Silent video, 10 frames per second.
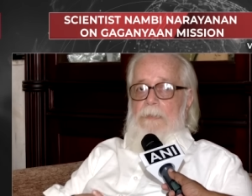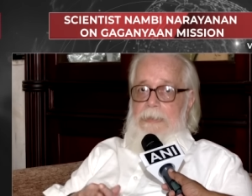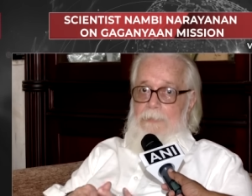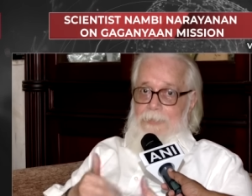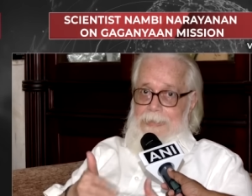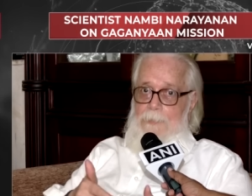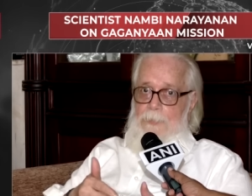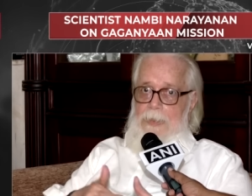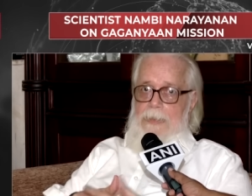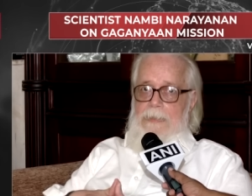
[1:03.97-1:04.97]
this is the first step
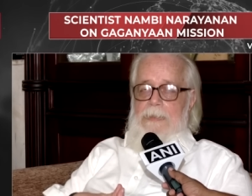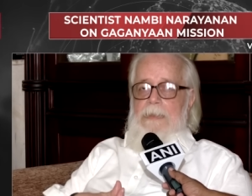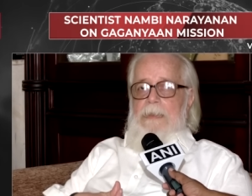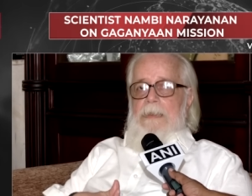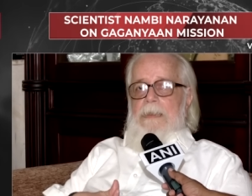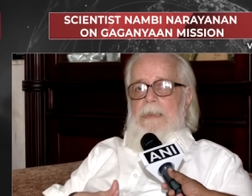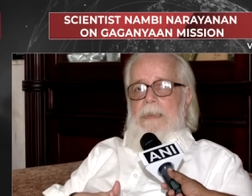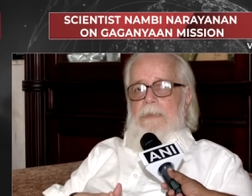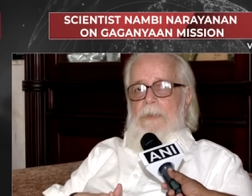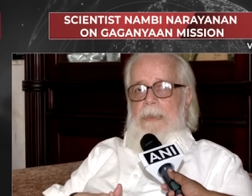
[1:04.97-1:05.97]
only,
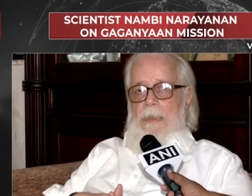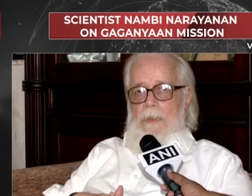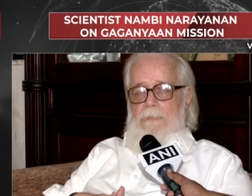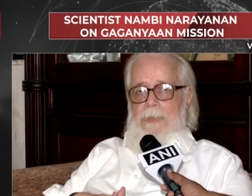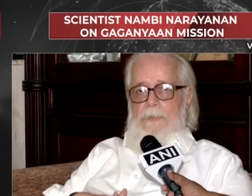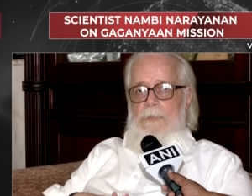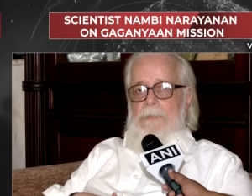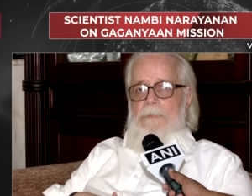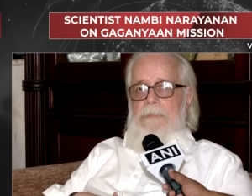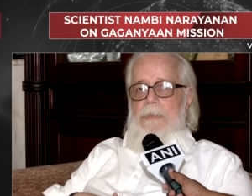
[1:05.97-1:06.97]
and you've got a long way to
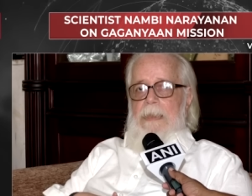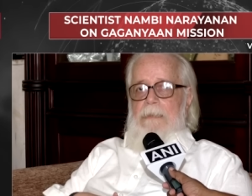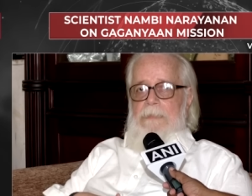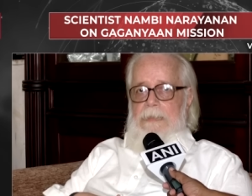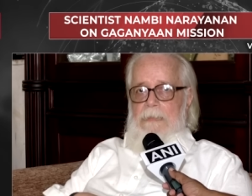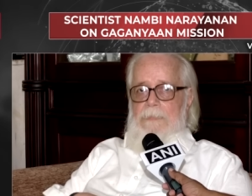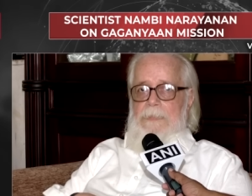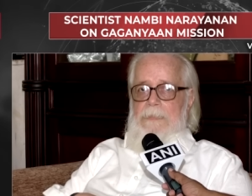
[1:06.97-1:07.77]
go, and I wish them.